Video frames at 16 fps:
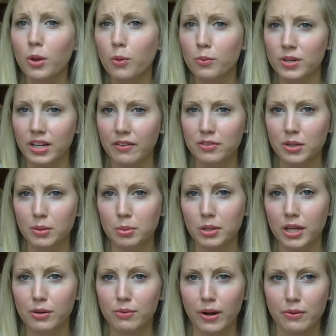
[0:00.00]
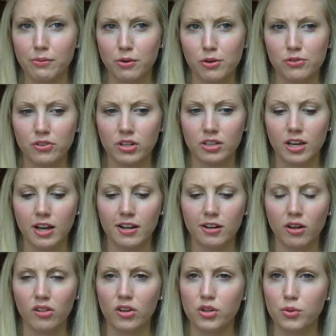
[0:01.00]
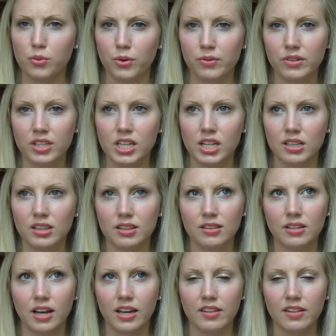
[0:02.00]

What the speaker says: We definitely played Red Rover a lot, although you weren't really,